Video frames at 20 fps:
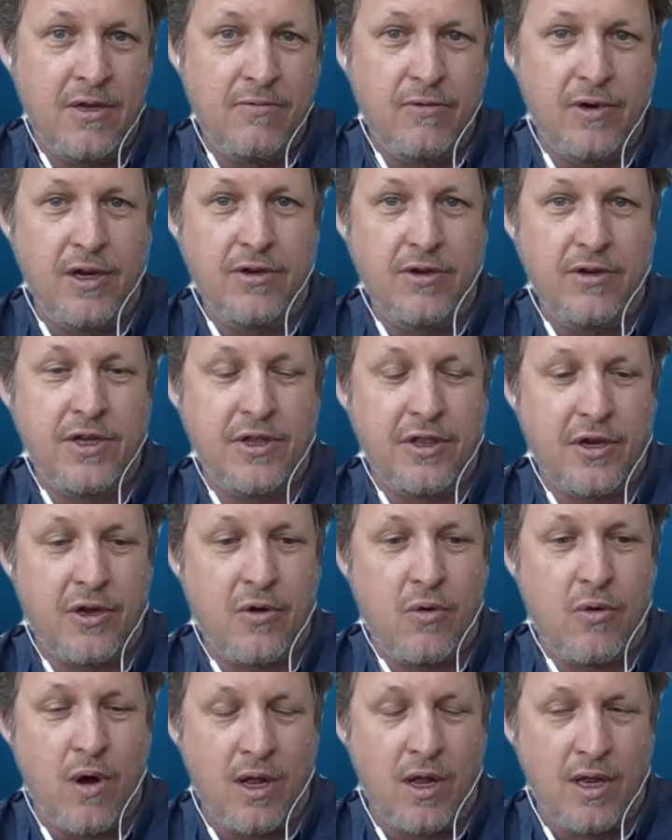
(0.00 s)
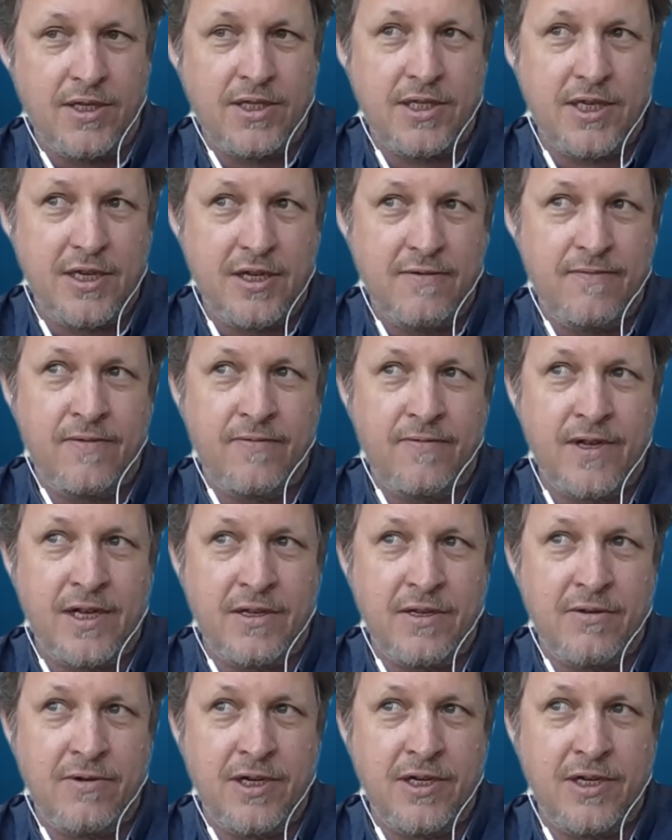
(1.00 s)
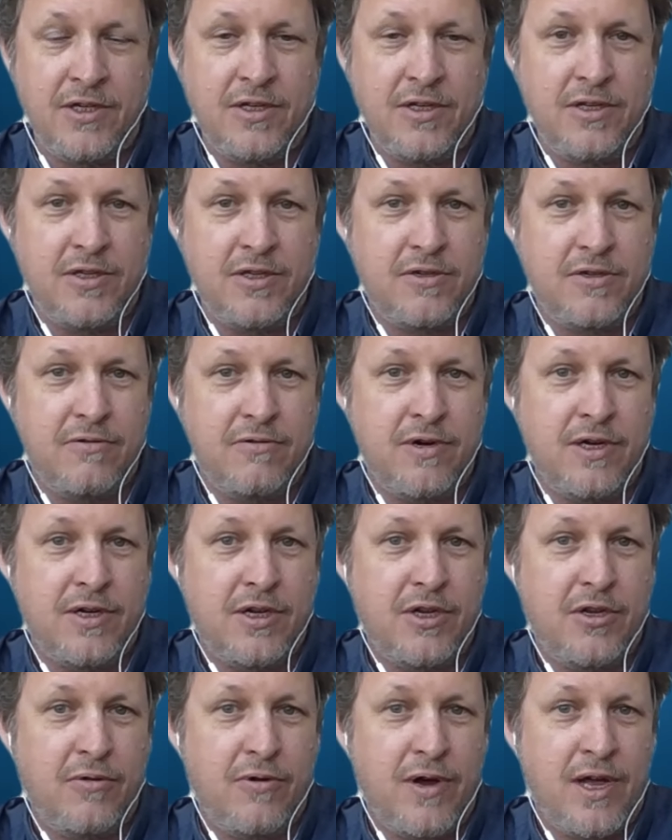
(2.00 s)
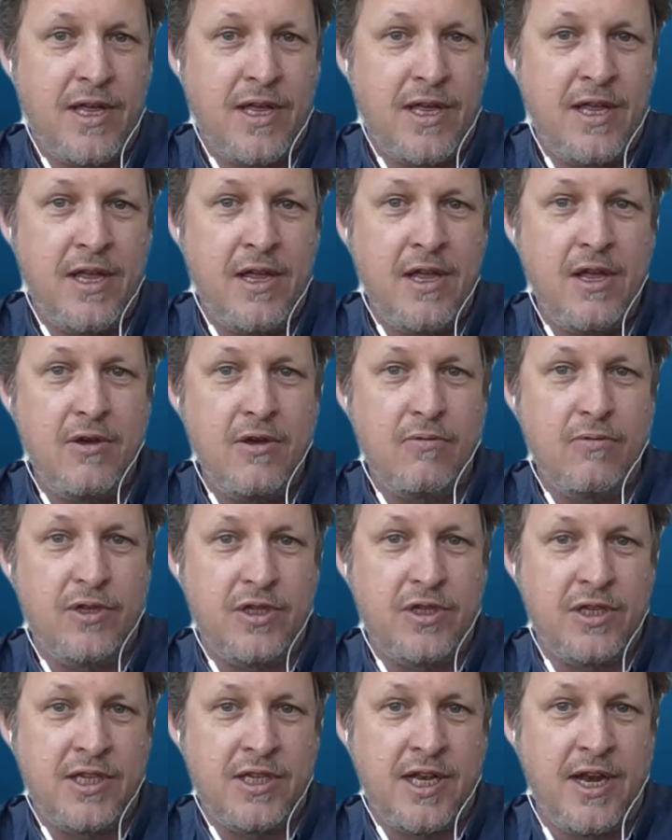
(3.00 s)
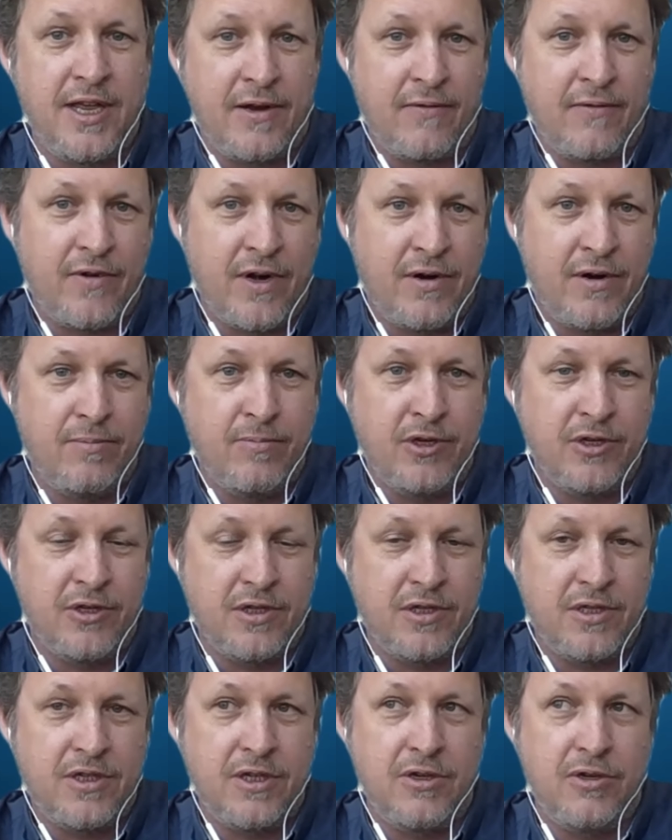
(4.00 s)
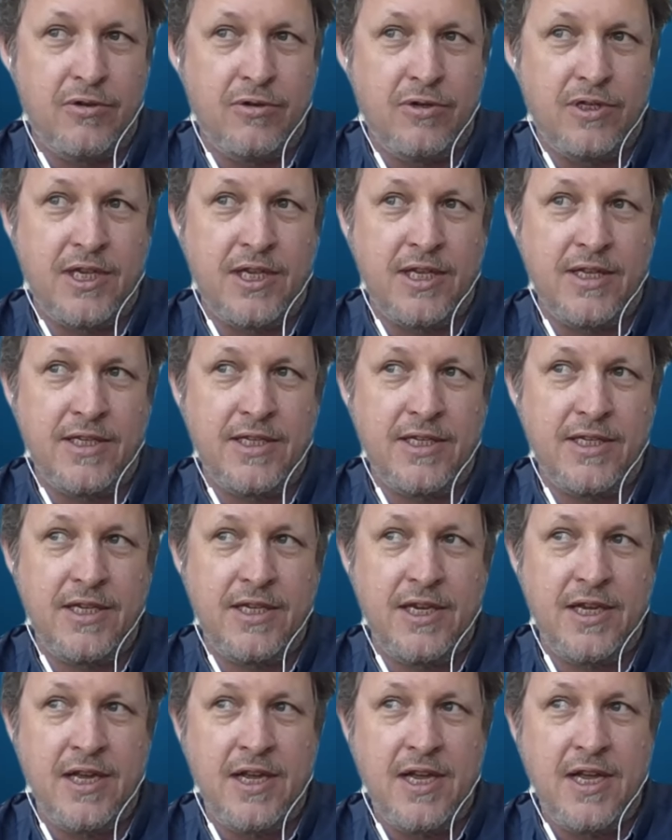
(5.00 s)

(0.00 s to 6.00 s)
We look at the quality of evaluations through our QA, which is linked very much to utility.